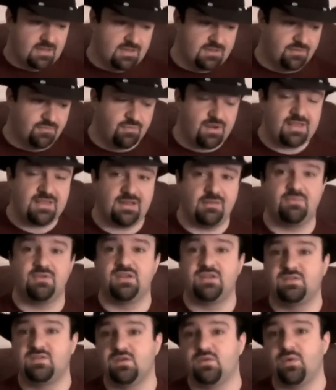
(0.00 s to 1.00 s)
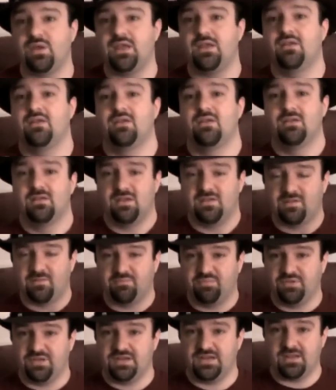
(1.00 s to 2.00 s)
And the way that I'm going to do it is
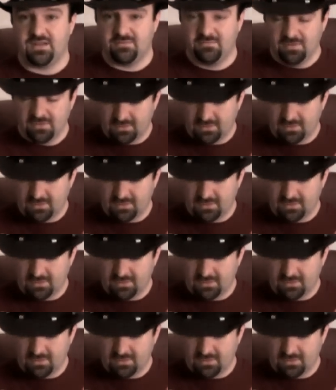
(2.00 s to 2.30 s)
I'm planning on,